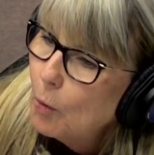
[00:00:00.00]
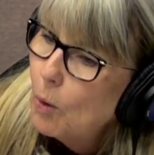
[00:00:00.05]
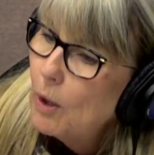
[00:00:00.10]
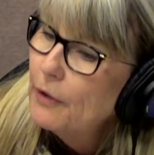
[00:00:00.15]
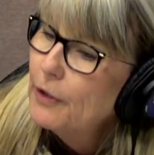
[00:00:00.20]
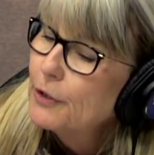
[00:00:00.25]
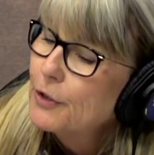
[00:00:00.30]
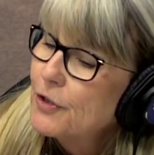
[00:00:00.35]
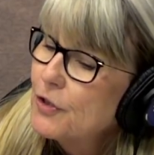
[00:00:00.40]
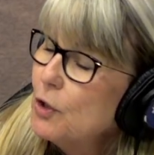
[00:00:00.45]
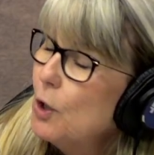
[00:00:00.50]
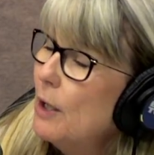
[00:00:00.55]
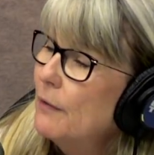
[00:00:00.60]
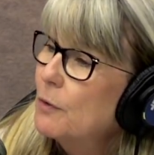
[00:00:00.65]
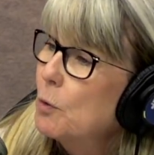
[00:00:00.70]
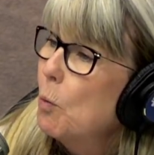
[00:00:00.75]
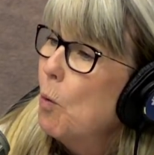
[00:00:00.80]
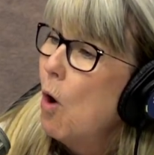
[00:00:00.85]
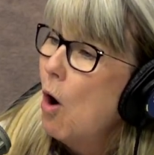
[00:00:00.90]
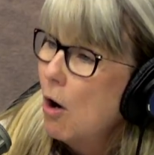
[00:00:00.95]
Well, you have
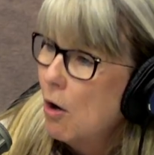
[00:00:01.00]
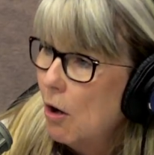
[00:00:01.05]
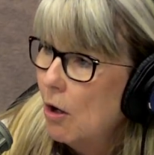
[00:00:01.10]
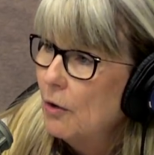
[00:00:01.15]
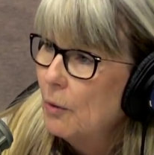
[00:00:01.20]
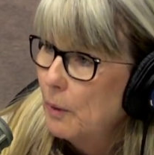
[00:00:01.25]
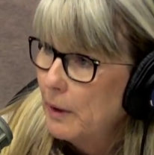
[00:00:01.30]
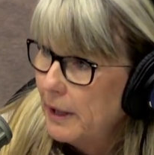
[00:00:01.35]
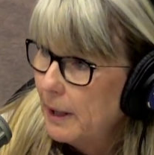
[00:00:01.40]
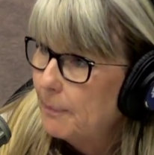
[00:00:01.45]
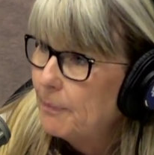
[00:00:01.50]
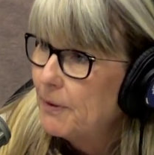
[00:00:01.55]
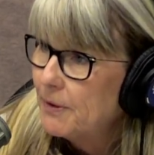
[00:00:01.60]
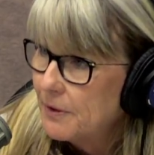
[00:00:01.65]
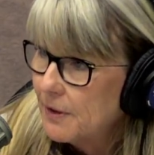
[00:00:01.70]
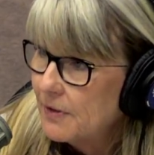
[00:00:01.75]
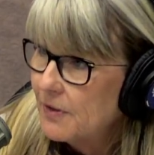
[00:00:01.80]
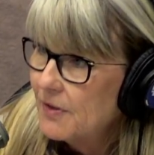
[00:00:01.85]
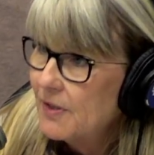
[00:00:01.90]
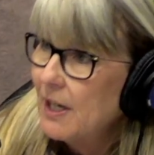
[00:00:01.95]
to walk all the way up
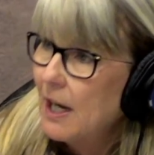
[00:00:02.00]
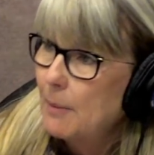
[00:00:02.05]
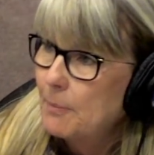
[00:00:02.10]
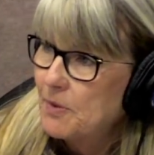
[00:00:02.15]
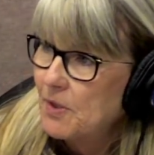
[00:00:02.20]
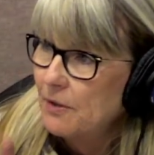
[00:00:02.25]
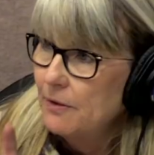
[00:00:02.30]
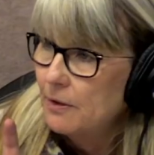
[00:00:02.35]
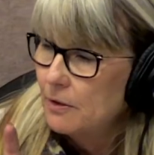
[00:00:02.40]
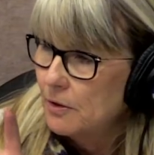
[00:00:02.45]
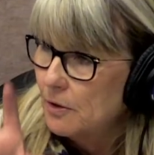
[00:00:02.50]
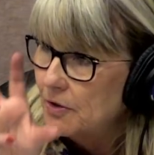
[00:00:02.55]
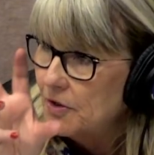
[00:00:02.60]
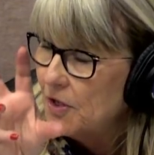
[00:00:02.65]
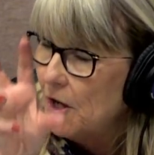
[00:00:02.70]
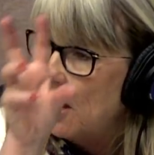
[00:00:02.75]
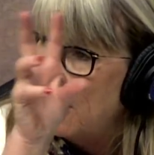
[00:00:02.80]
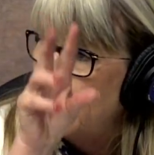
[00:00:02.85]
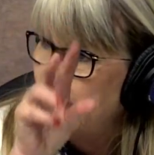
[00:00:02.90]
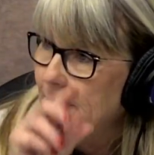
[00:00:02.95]
the steps, and there are
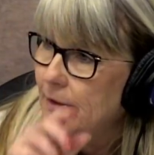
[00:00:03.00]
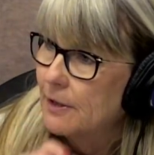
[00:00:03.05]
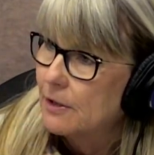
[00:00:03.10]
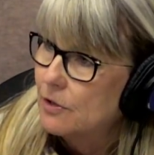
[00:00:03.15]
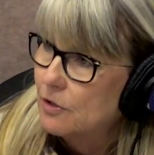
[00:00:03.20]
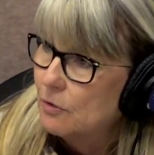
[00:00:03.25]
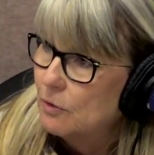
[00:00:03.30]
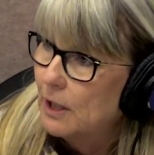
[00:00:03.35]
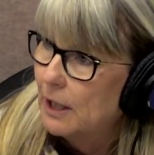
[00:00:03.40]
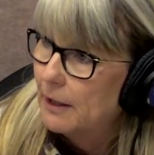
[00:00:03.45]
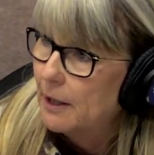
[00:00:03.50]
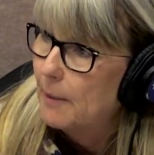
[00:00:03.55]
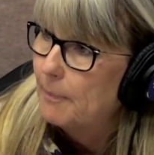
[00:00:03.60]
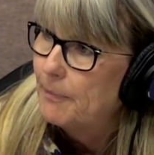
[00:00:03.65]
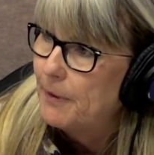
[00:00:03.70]
signs as you get up